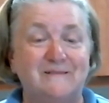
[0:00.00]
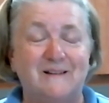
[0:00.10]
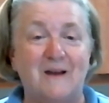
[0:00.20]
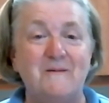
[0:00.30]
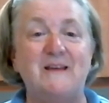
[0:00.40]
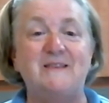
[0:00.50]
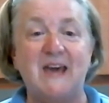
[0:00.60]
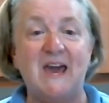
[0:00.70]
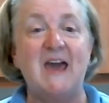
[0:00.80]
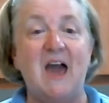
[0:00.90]
I mean,
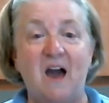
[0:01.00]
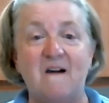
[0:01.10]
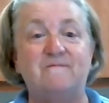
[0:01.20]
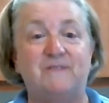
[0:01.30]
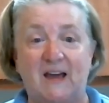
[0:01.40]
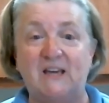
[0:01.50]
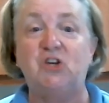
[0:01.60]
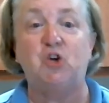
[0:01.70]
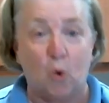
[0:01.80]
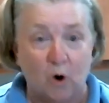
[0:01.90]
they have like
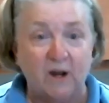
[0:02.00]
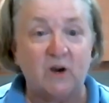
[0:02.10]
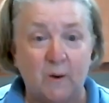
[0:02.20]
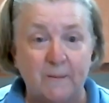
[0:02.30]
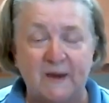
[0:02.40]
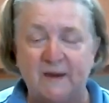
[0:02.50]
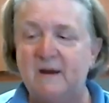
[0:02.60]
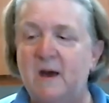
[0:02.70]
your equipment.